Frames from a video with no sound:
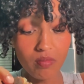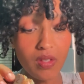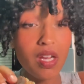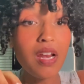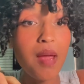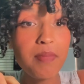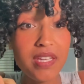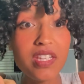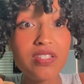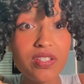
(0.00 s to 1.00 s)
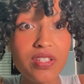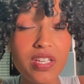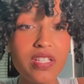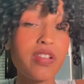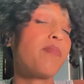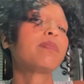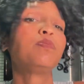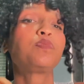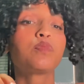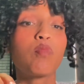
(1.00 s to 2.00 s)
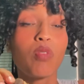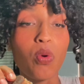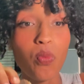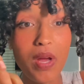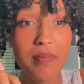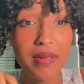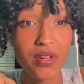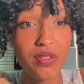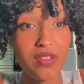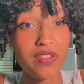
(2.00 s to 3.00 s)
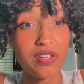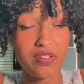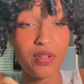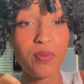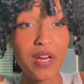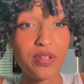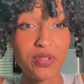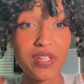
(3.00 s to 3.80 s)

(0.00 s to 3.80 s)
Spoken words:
And I made these cookies way bigger than the regular.